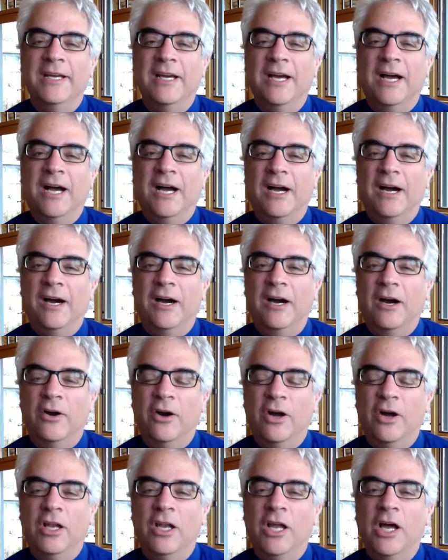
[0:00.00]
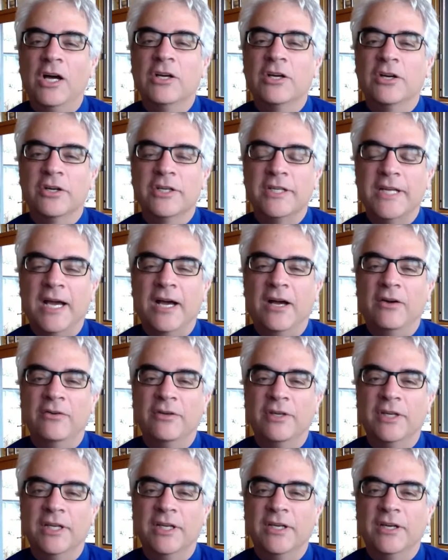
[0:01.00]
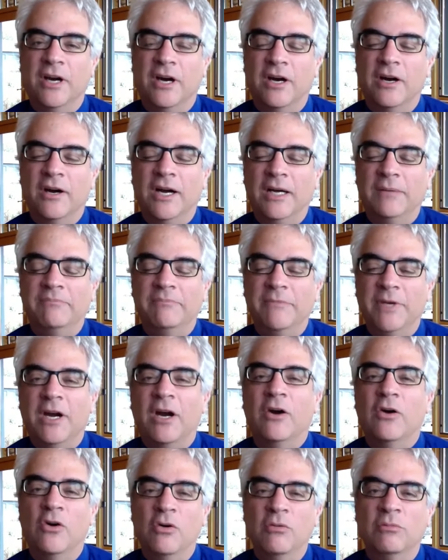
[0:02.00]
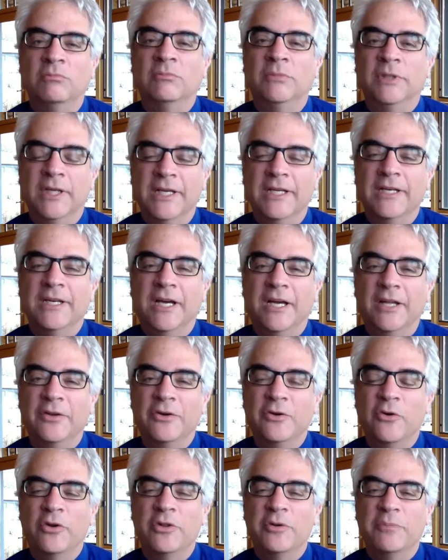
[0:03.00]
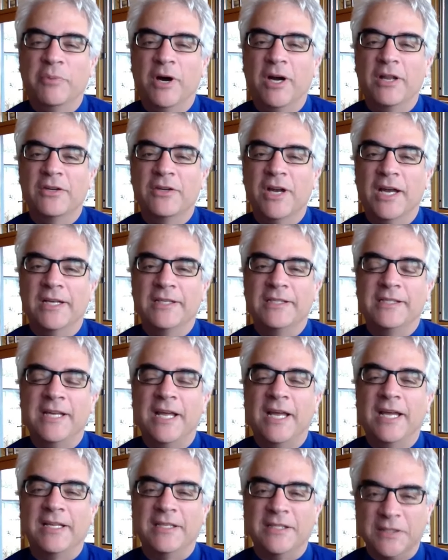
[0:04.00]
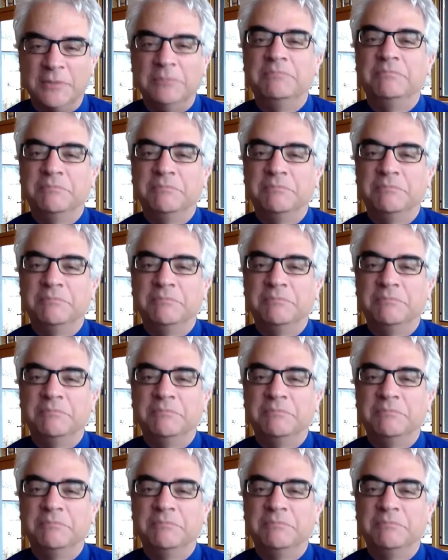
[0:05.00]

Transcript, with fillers: uh, are all hunkered down in our, um, in our home in uh, the northern part of the United States.